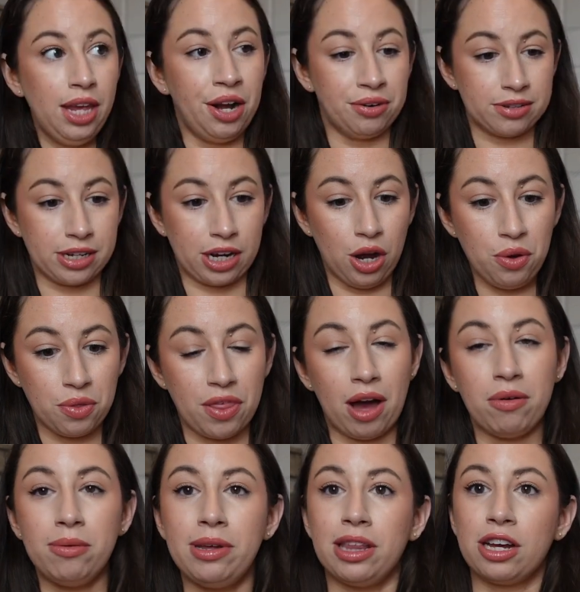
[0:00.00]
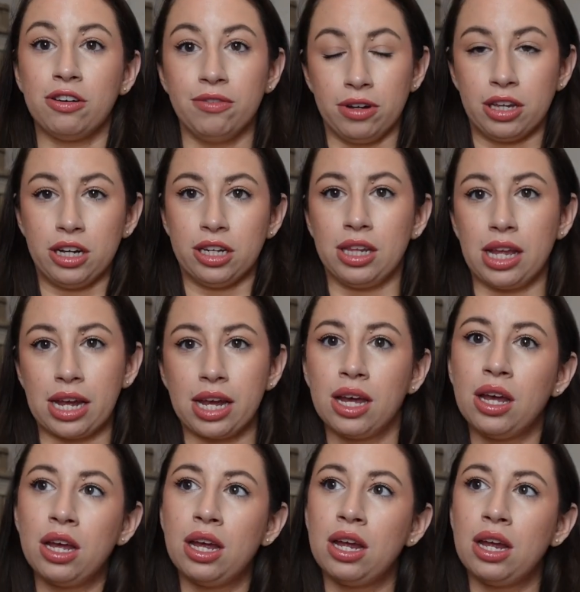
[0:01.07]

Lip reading: And I was like, oh, that would be like a really good, like,